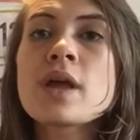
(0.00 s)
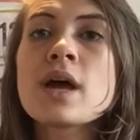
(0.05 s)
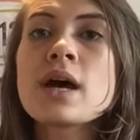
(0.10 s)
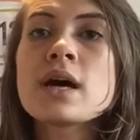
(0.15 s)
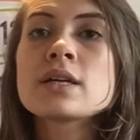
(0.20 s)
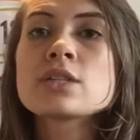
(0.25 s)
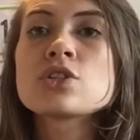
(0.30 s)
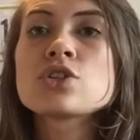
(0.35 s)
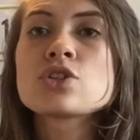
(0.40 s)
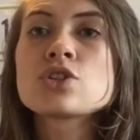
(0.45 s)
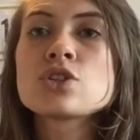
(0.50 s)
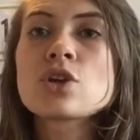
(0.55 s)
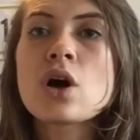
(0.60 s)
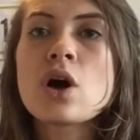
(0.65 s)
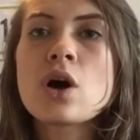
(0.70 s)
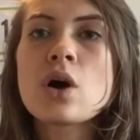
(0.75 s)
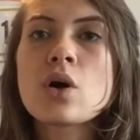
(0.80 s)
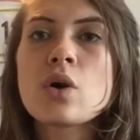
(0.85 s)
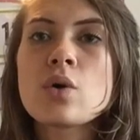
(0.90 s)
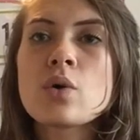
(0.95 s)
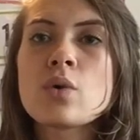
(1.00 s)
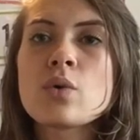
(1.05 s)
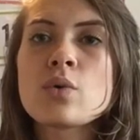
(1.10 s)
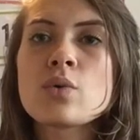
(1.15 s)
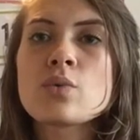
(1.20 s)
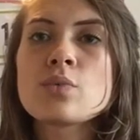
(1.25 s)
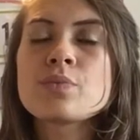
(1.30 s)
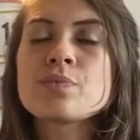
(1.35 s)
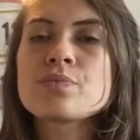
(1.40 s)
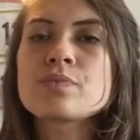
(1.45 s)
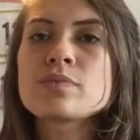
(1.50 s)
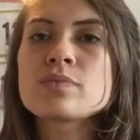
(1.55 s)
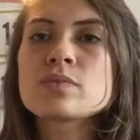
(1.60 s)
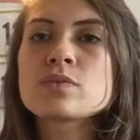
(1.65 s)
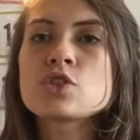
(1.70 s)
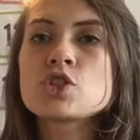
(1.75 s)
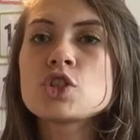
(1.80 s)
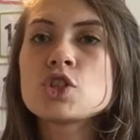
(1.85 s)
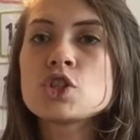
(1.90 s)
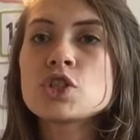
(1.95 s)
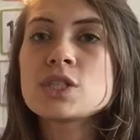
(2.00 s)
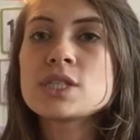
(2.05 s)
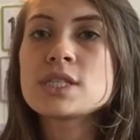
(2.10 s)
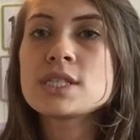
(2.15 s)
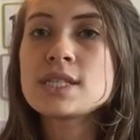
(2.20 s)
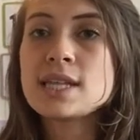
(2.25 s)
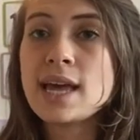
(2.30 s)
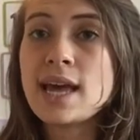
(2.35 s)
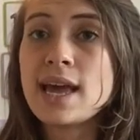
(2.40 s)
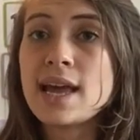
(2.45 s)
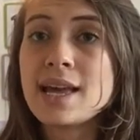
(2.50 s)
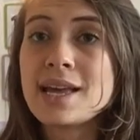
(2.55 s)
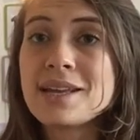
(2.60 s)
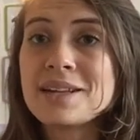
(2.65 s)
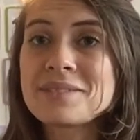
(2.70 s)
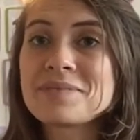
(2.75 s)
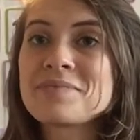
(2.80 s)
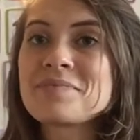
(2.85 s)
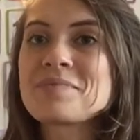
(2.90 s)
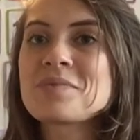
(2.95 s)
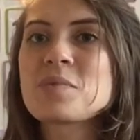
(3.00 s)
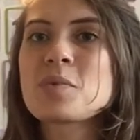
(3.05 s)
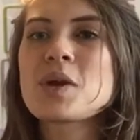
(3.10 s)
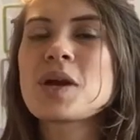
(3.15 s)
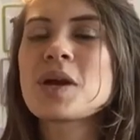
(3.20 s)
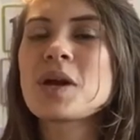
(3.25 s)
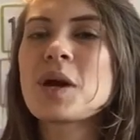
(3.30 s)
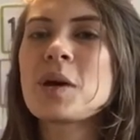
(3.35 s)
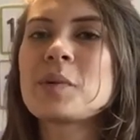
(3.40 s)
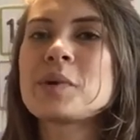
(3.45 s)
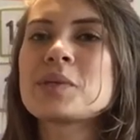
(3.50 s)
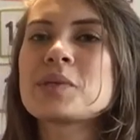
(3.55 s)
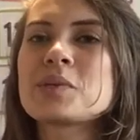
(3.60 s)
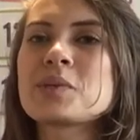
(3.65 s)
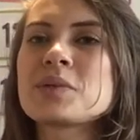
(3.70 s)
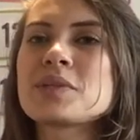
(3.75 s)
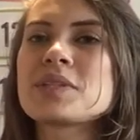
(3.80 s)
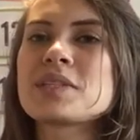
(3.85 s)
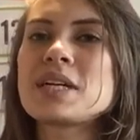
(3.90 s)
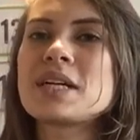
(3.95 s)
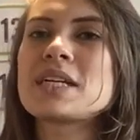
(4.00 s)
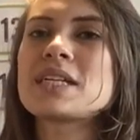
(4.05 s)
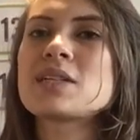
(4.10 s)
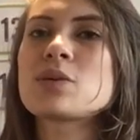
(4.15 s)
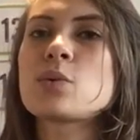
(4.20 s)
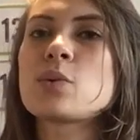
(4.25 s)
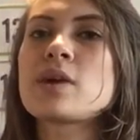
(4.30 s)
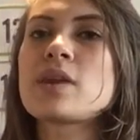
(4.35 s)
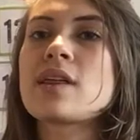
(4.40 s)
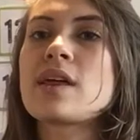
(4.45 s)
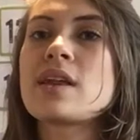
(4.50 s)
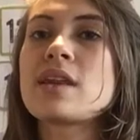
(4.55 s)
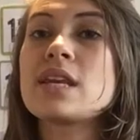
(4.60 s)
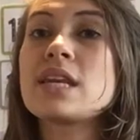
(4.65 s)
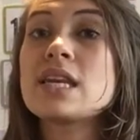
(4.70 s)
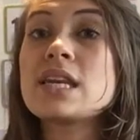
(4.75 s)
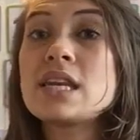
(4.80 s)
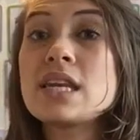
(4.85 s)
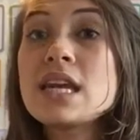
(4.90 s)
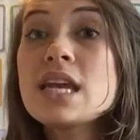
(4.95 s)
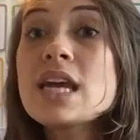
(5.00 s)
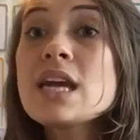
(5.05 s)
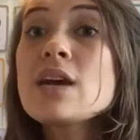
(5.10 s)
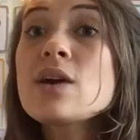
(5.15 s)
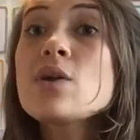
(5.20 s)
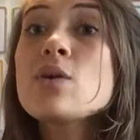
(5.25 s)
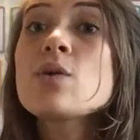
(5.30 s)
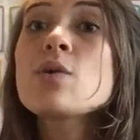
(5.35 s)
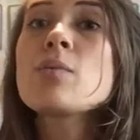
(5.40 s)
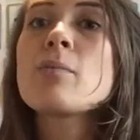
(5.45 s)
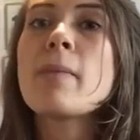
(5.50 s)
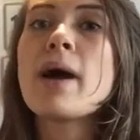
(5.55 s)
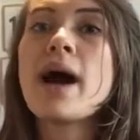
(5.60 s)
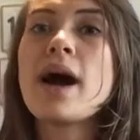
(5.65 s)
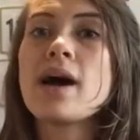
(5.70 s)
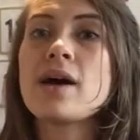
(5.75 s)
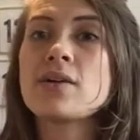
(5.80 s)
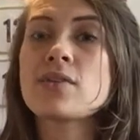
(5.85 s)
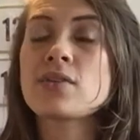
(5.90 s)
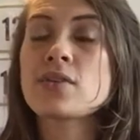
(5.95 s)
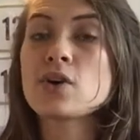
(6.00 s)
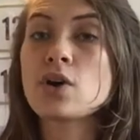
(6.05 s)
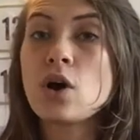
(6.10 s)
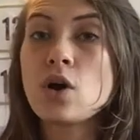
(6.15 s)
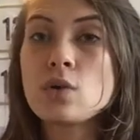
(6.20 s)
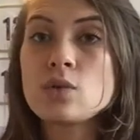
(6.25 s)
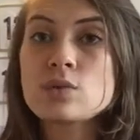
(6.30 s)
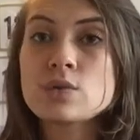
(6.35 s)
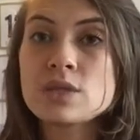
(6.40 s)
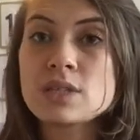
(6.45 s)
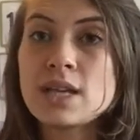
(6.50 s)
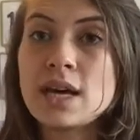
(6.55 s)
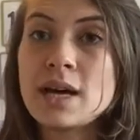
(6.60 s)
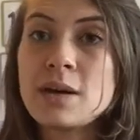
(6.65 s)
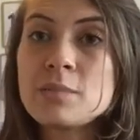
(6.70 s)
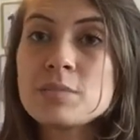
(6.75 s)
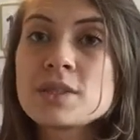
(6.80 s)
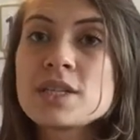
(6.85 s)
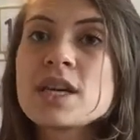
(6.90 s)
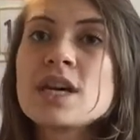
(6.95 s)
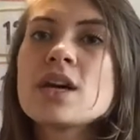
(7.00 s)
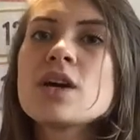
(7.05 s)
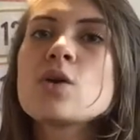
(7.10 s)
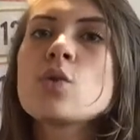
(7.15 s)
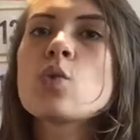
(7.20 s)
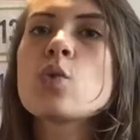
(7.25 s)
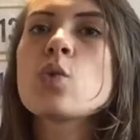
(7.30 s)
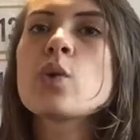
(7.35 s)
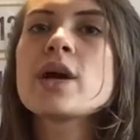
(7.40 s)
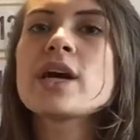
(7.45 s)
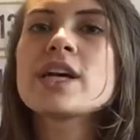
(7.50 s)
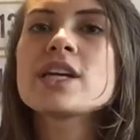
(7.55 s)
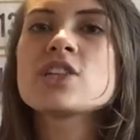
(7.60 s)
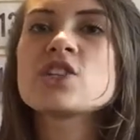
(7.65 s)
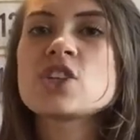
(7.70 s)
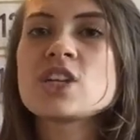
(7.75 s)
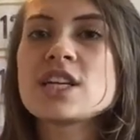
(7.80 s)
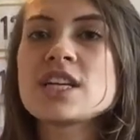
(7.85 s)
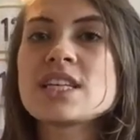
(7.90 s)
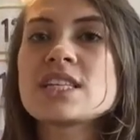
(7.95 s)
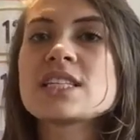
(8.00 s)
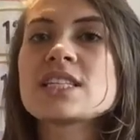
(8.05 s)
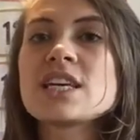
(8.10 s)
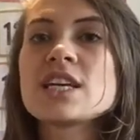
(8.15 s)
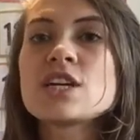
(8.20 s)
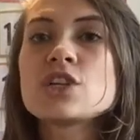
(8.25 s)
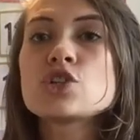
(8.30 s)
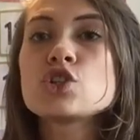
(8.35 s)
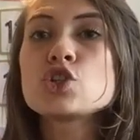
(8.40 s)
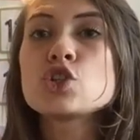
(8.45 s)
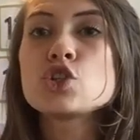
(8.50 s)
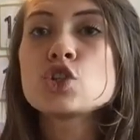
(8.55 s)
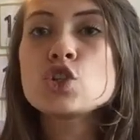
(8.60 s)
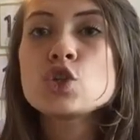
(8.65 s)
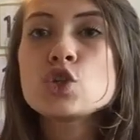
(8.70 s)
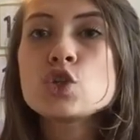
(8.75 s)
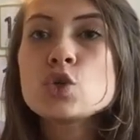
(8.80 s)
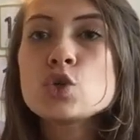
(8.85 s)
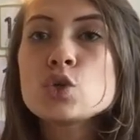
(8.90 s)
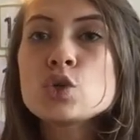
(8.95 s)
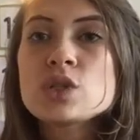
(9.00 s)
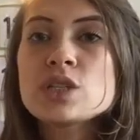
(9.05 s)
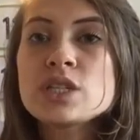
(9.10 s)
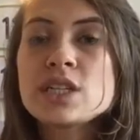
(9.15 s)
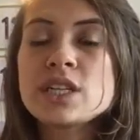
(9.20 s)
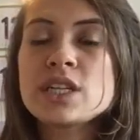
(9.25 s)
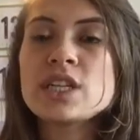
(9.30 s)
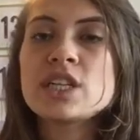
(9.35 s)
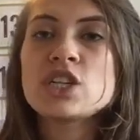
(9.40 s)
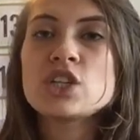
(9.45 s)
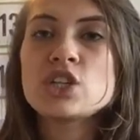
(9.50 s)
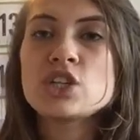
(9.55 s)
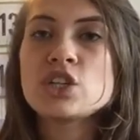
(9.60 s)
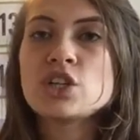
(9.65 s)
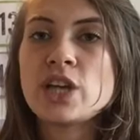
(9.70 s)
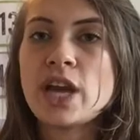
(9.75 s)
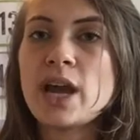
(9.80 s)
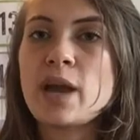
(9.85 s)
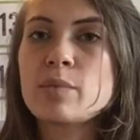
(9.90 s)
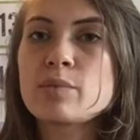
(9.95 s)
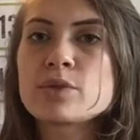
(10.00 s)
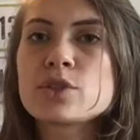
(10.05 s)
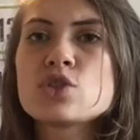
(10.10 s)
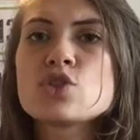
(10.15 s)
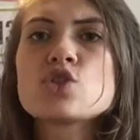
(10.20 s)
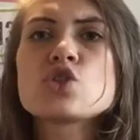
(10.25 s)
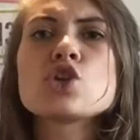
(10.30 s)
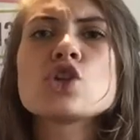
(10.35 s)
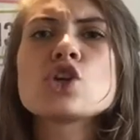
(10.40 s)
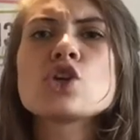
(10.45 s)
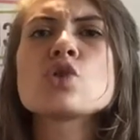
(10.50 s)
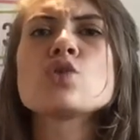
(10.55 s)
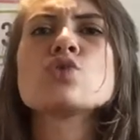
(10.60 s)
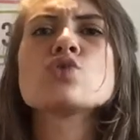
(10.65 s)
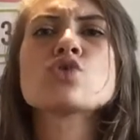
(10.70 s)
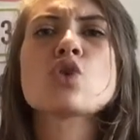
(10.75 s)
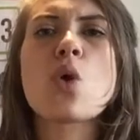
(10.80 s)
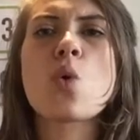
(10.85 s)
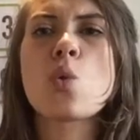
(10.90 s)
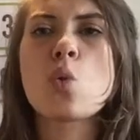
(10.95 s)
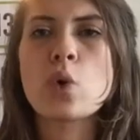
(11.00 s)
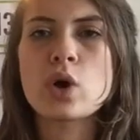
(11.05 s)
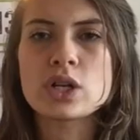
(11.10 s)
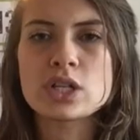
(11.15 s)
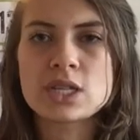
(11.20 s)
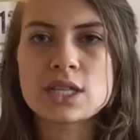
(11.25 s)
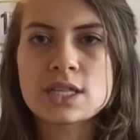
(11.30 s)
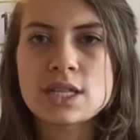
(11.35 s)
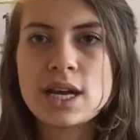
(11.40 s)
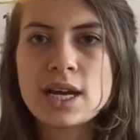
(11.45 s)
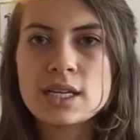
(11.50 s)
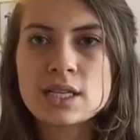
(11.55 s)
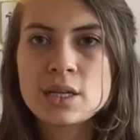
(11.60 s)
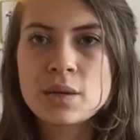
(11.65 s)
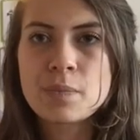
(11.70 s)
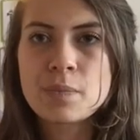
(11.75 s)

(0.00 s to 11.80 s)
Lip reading: So today we are going to start with a new math concept, which is 2D shapes. Do you know what is it?